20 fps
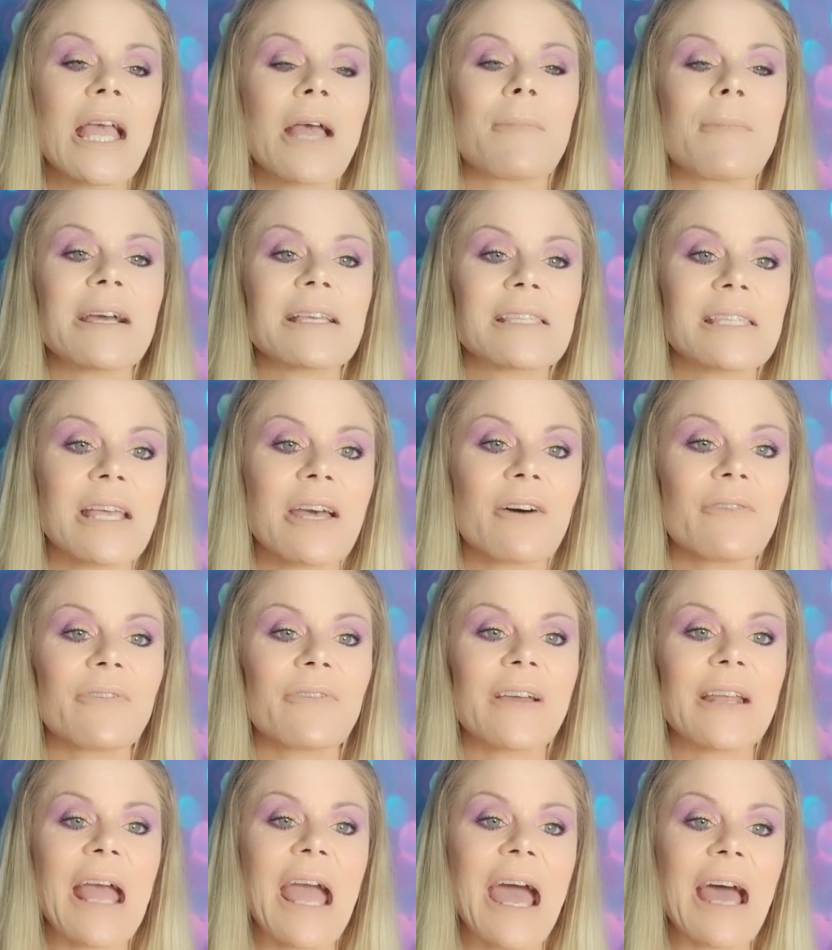Myself
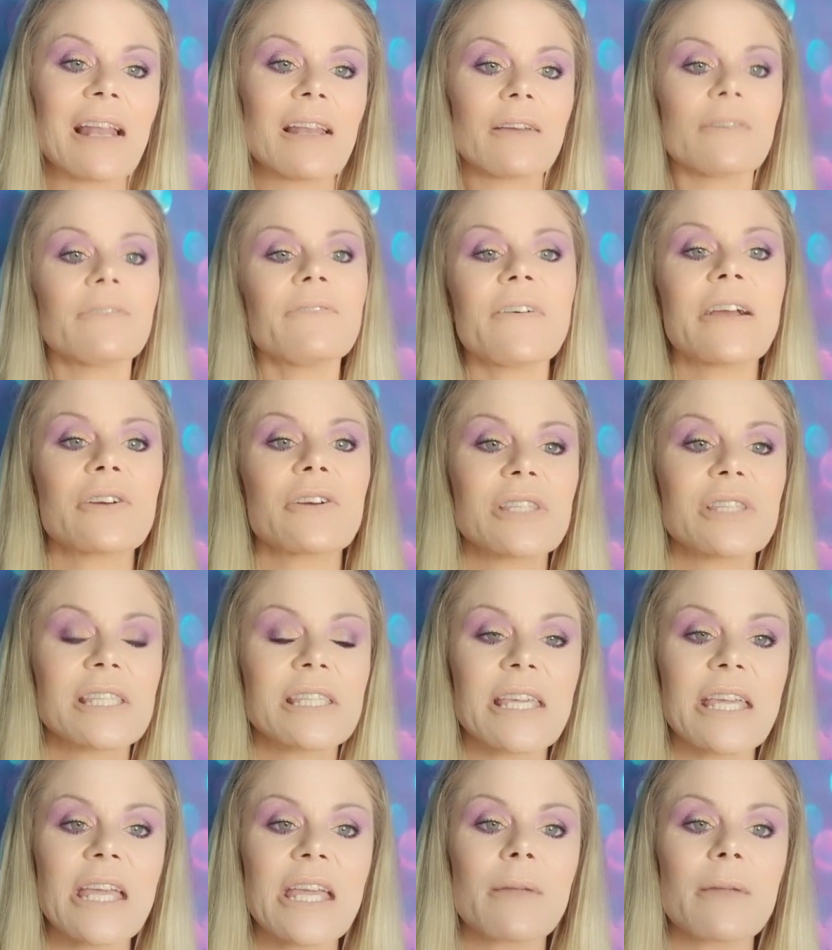and Atla Fair
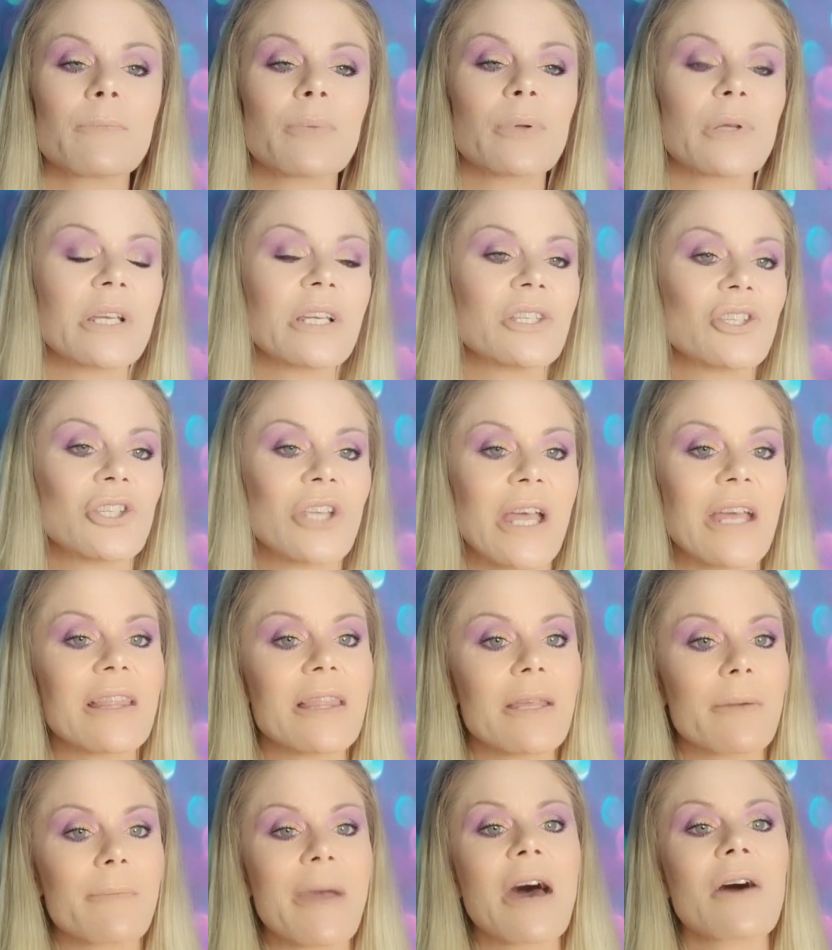Skin. Please
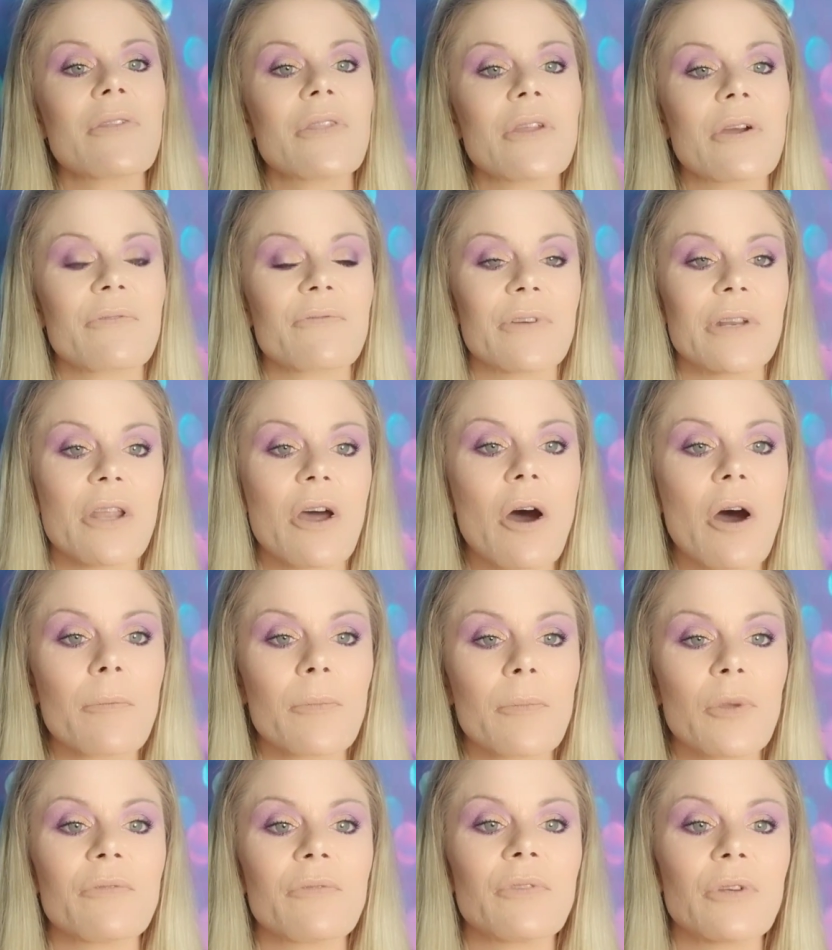check them out. They're
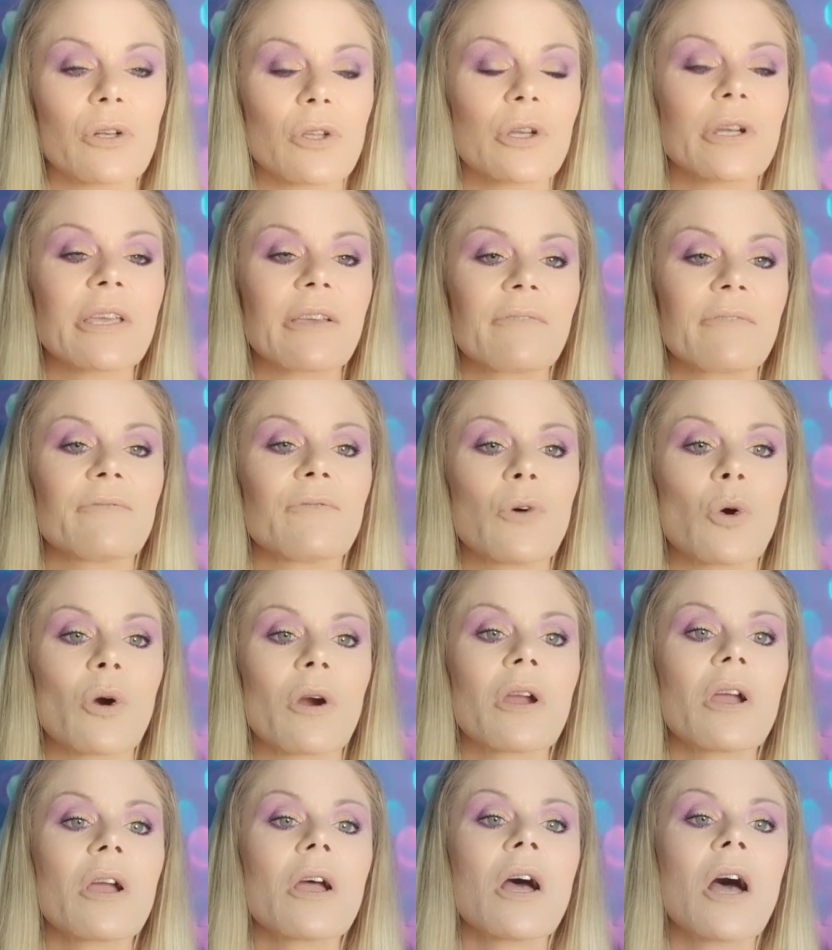phenomenal if you're looking
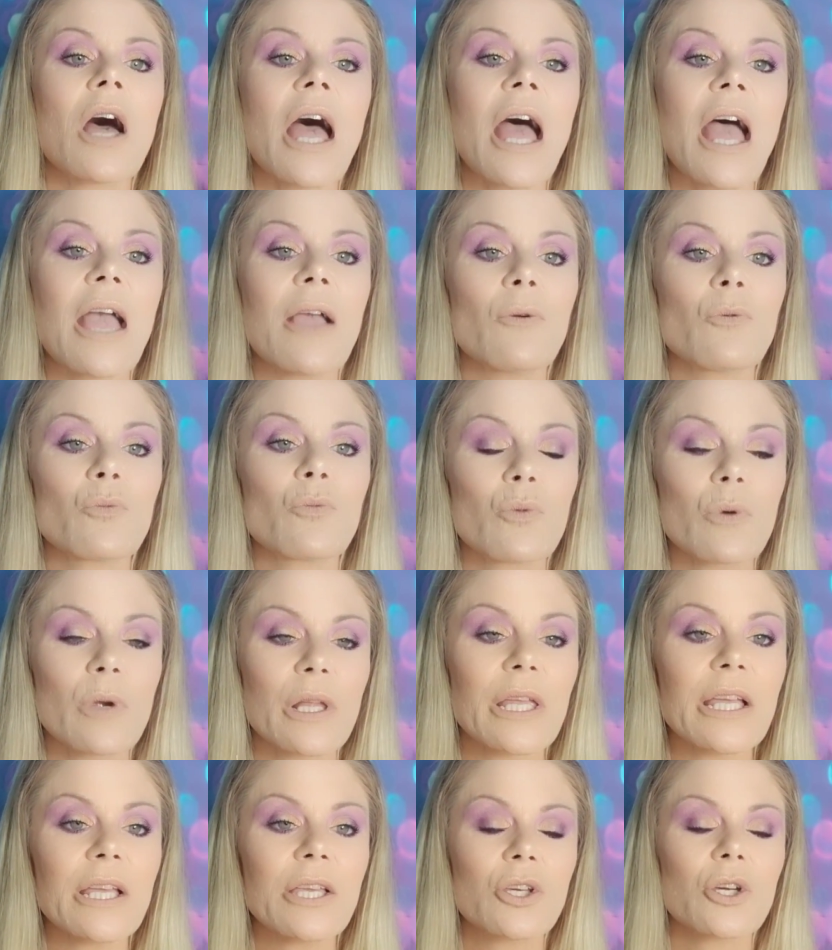for a
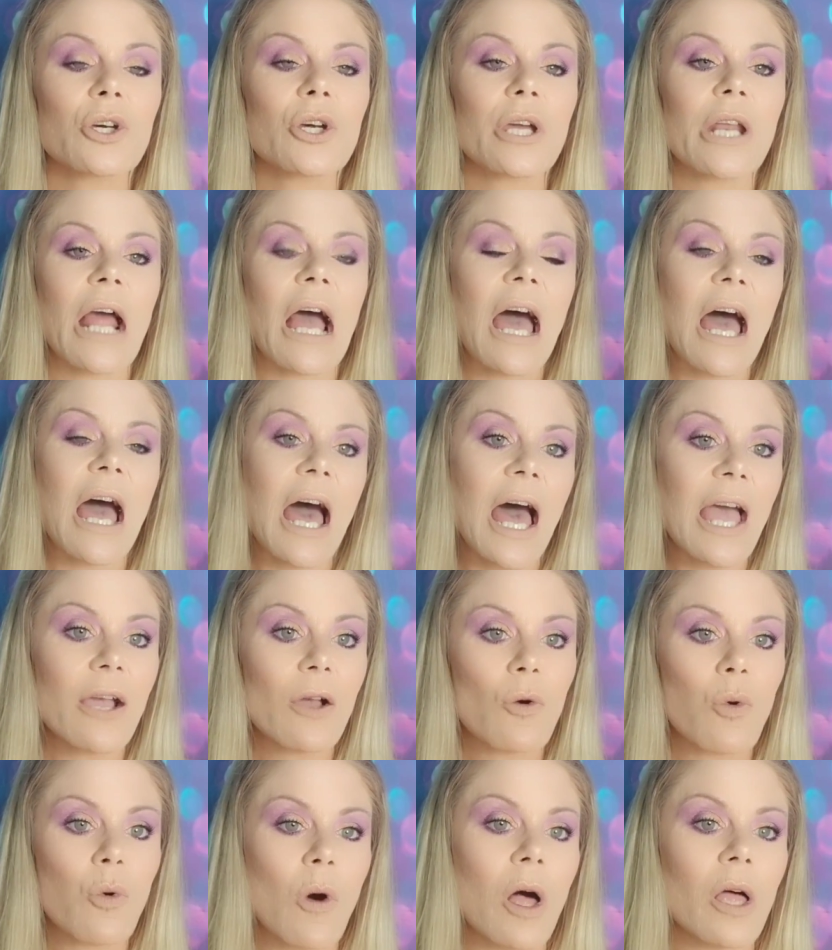really good,
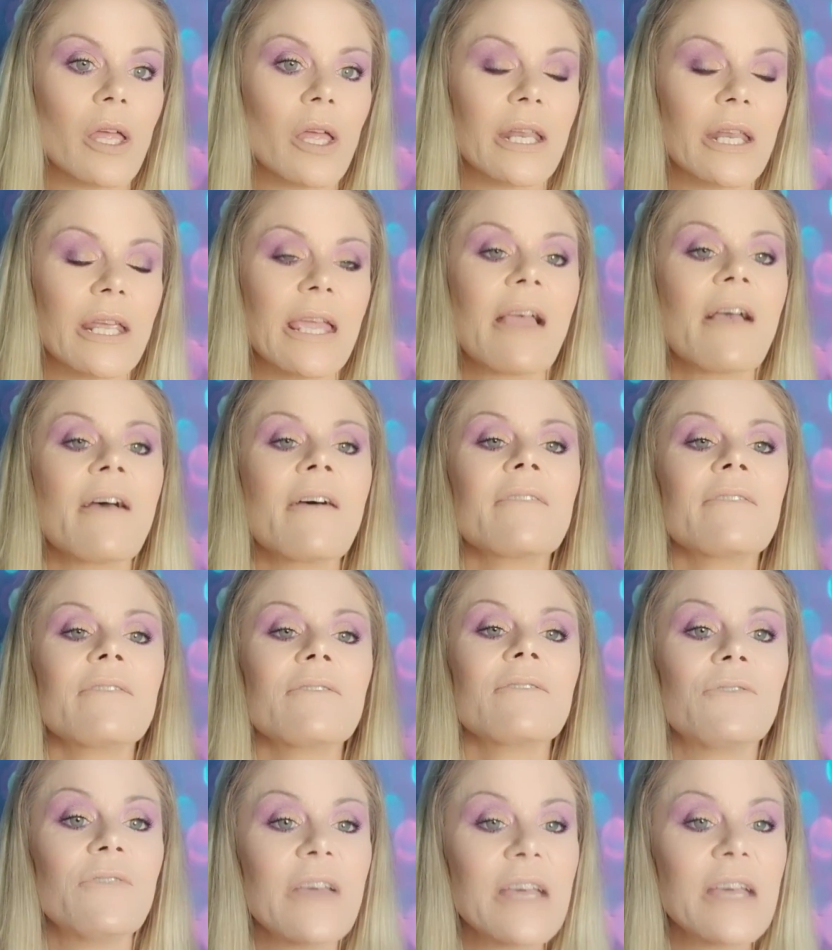high quality,
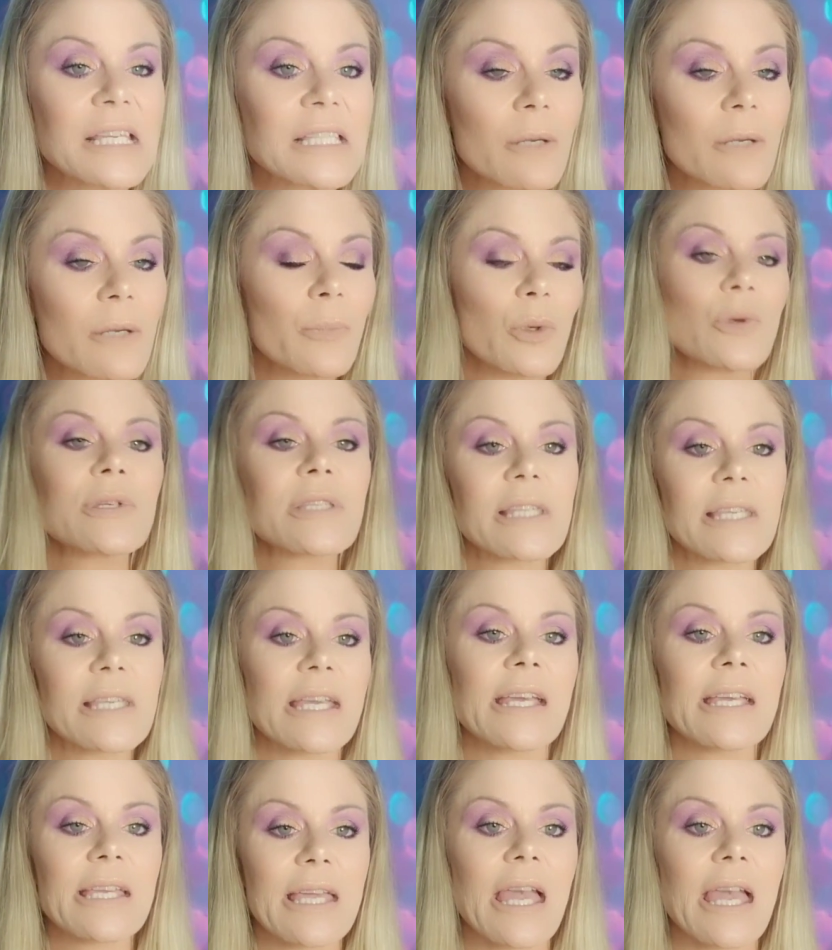visible
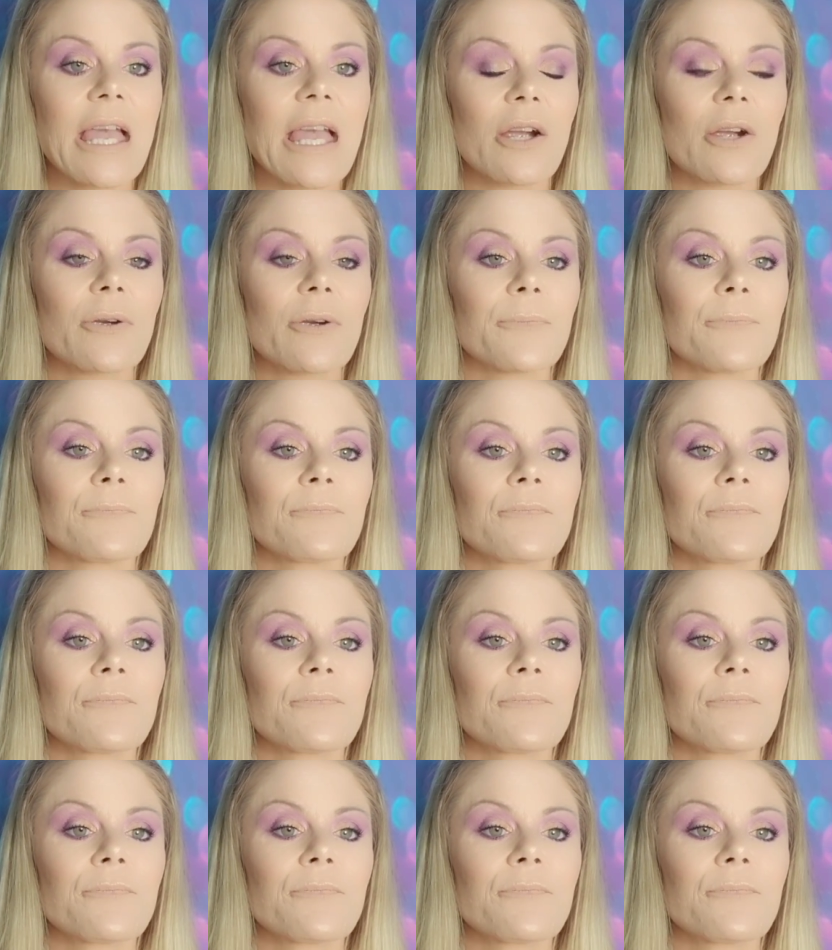skincare